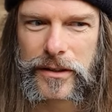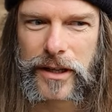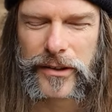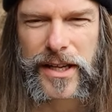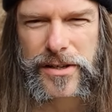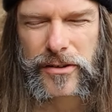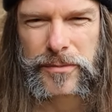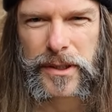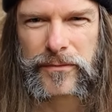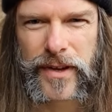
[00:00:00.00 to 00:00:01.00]
I guess I've
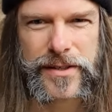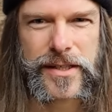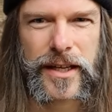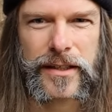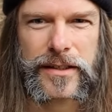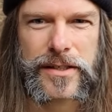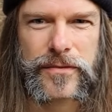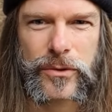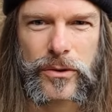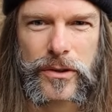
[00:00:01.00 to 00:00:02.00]
been investigating this
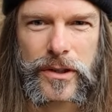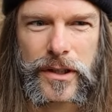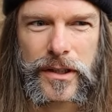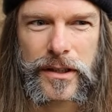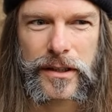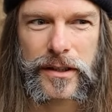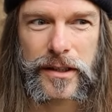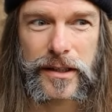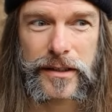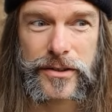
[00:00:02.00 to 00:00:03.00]
for
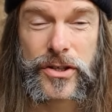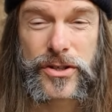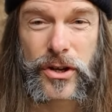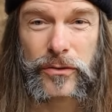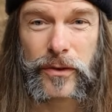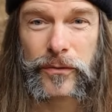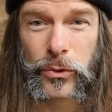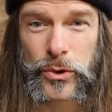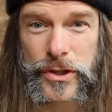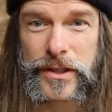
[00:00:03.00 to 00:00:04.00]
just over
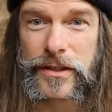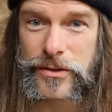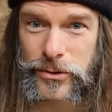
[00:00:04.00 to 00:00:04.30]
40 years